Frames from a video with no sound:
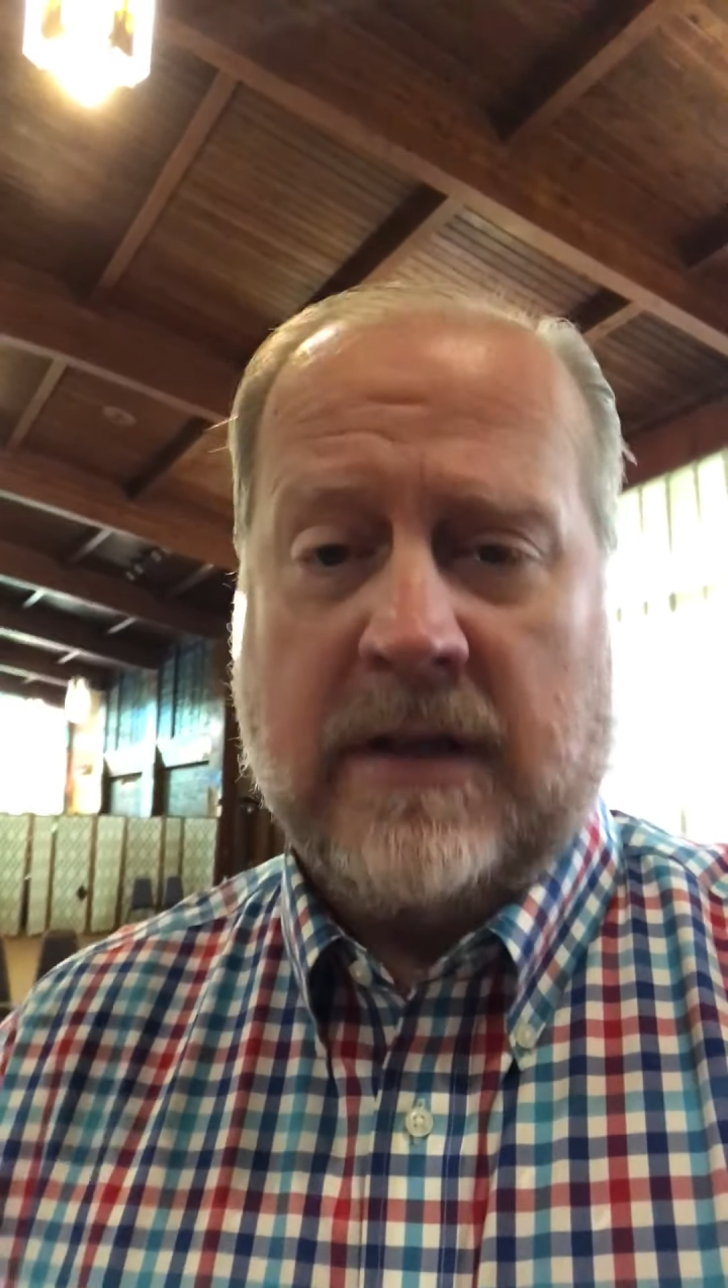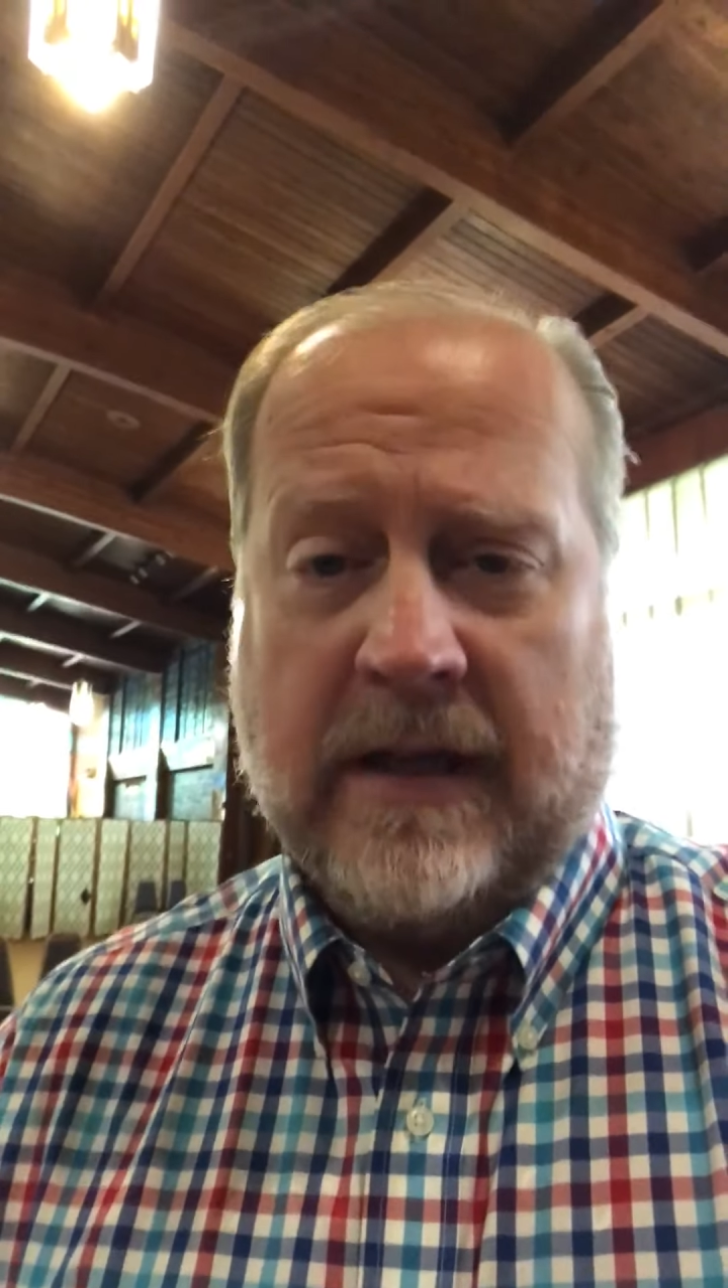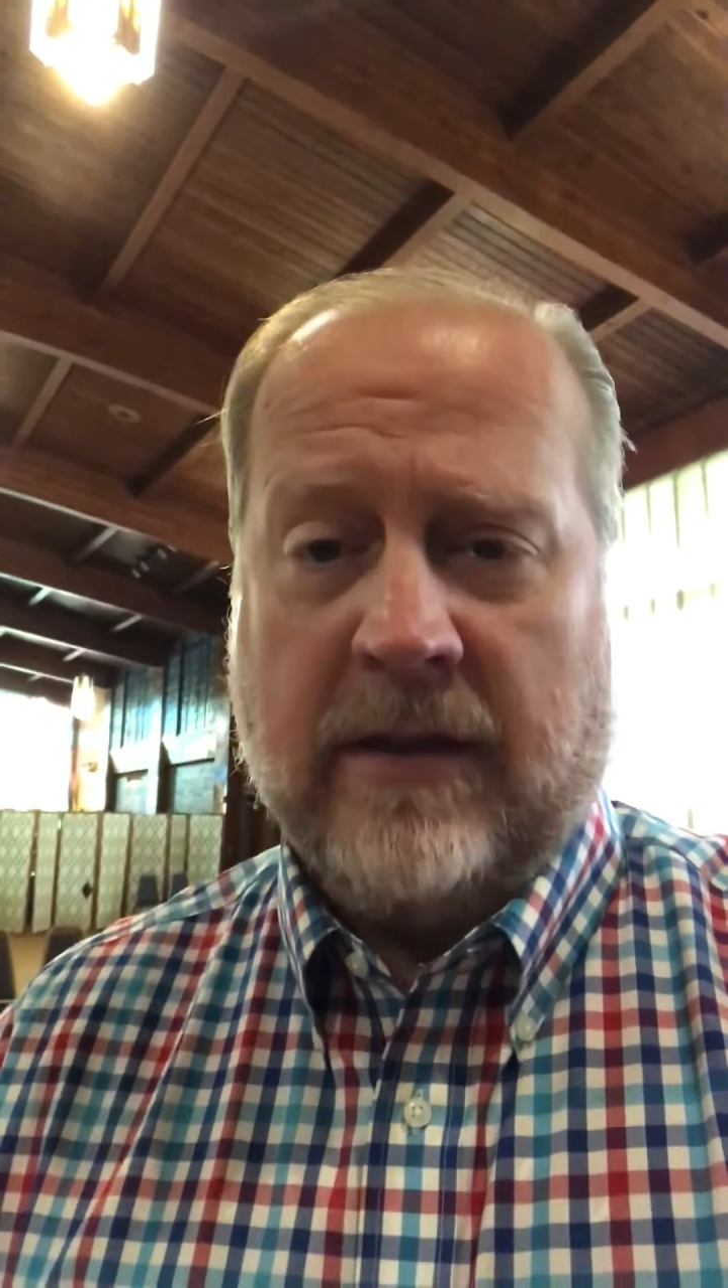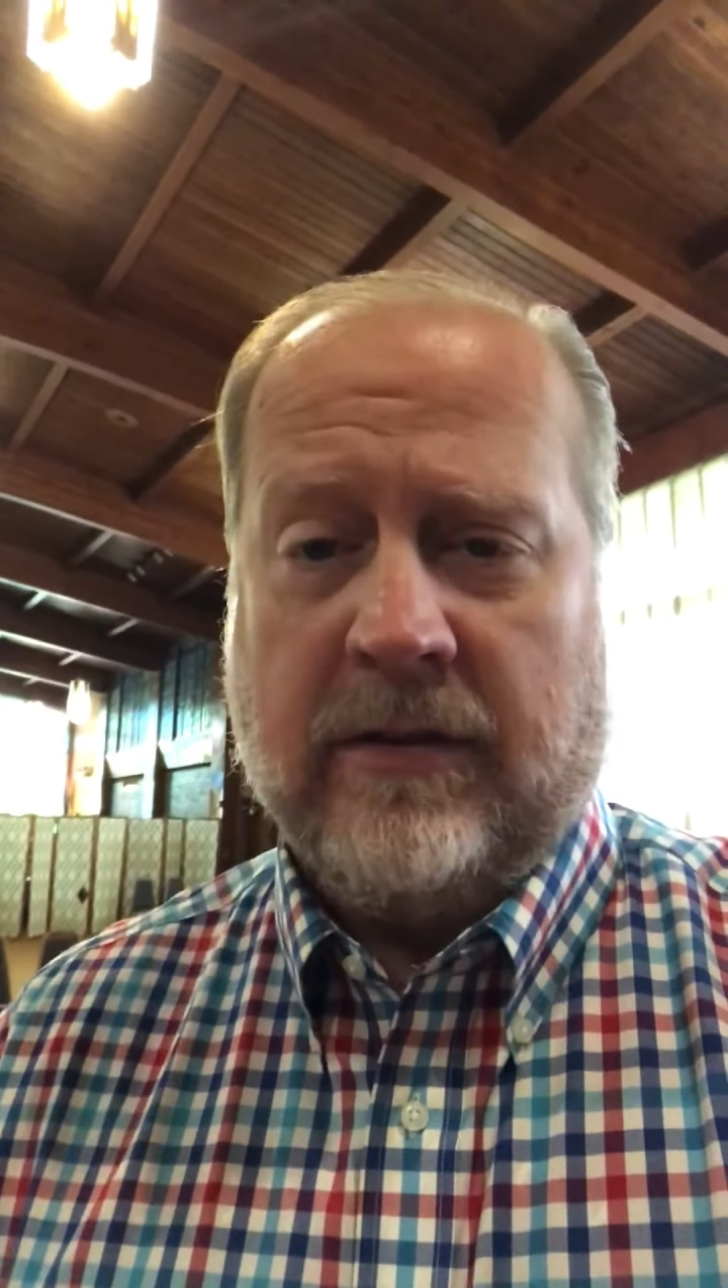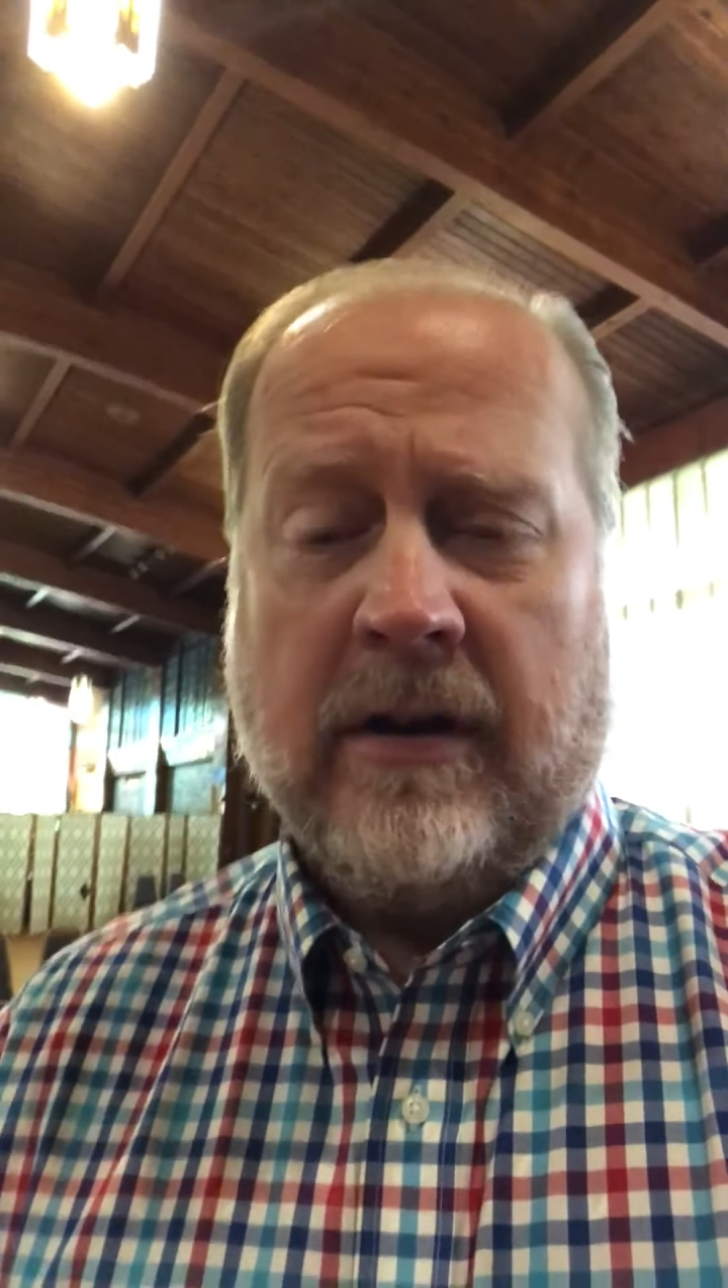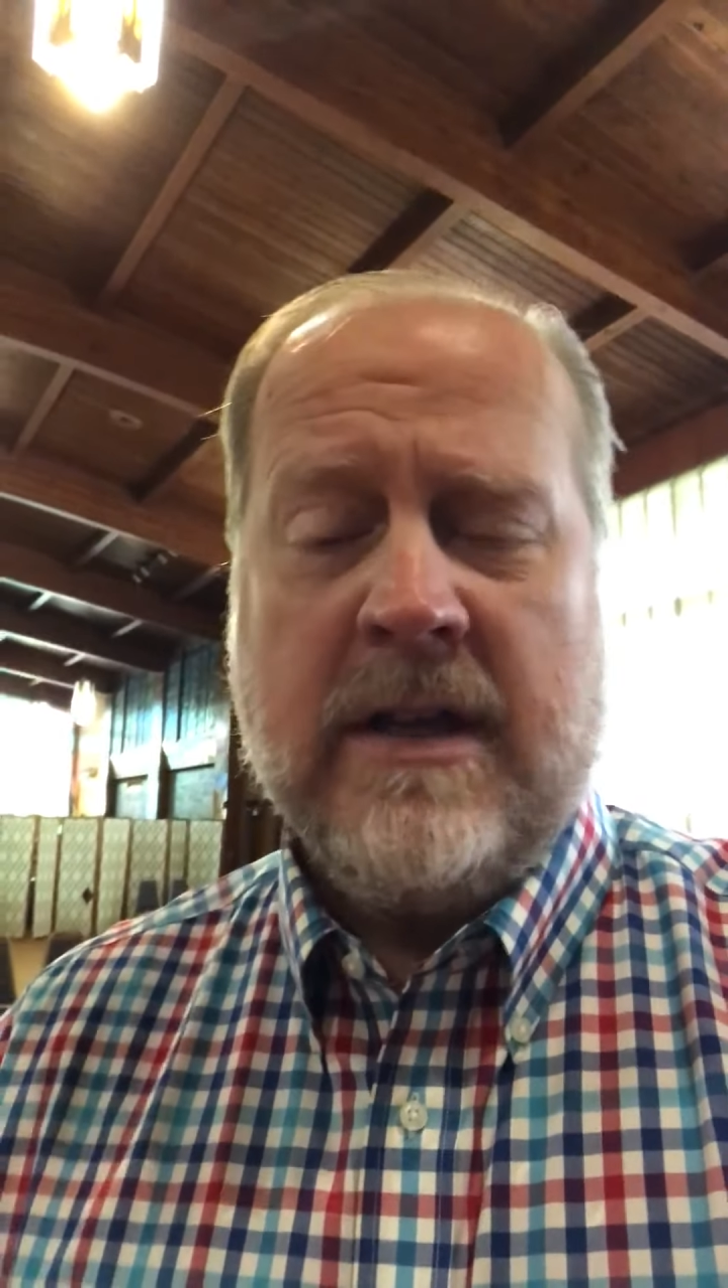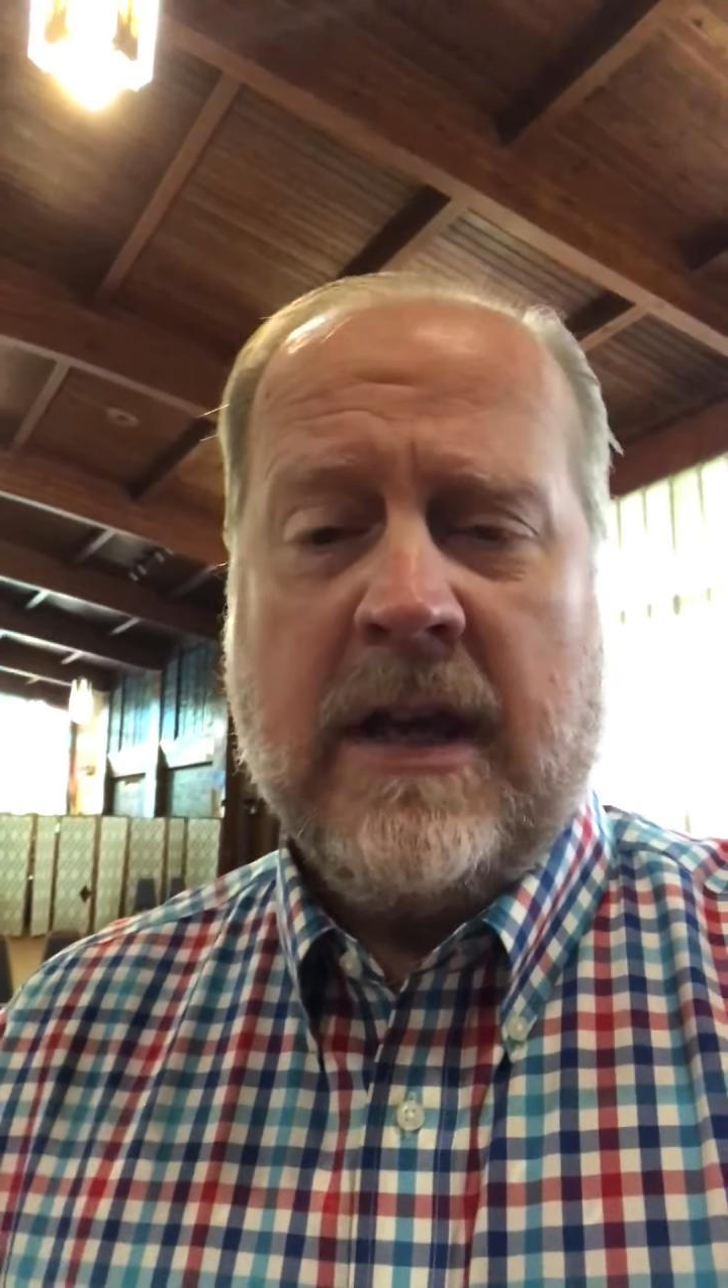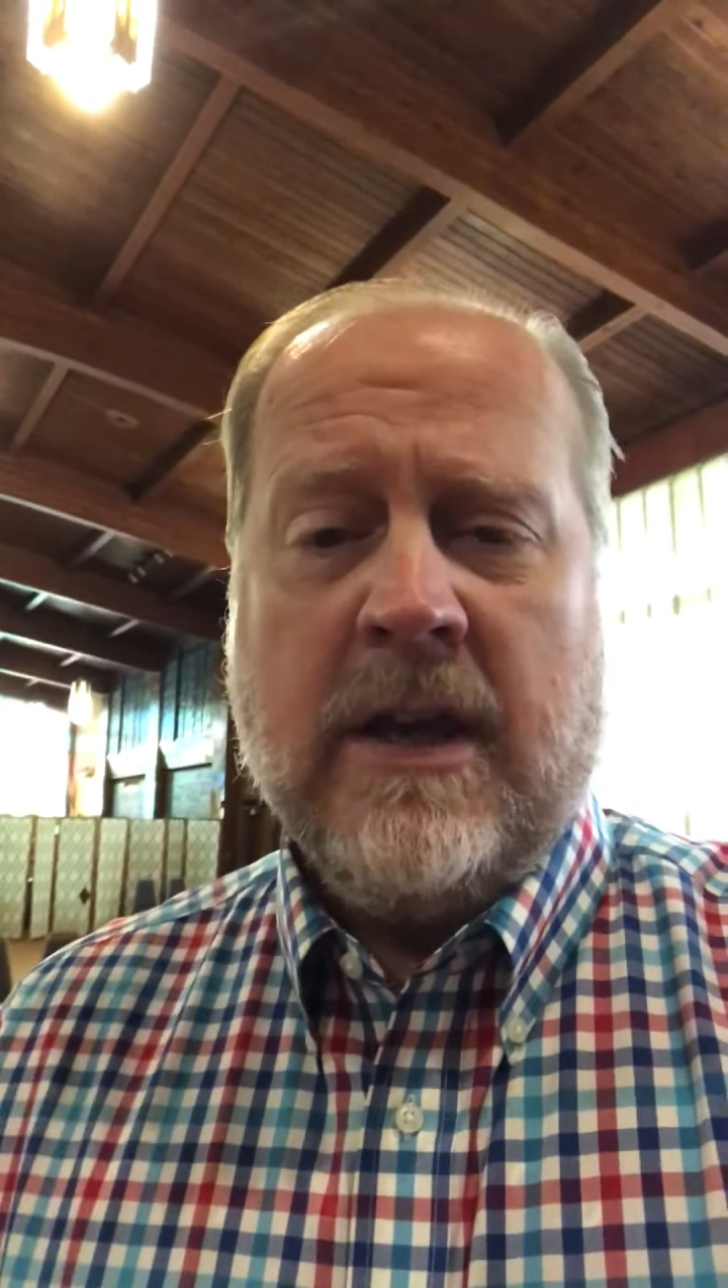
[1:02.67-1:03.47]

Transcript: together.